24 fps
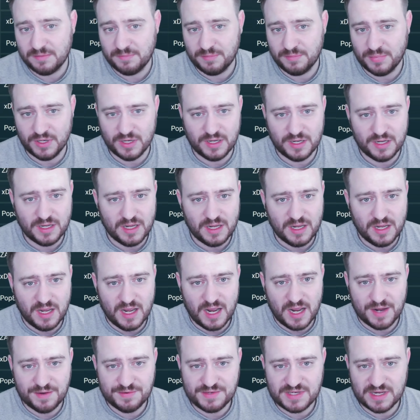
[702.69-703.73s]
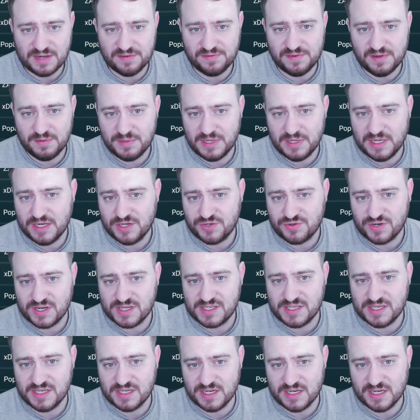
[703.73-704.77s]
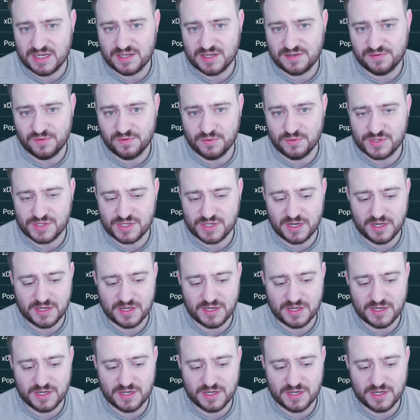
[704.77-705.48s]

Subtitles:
but I'll definitely be interested in this 4-star.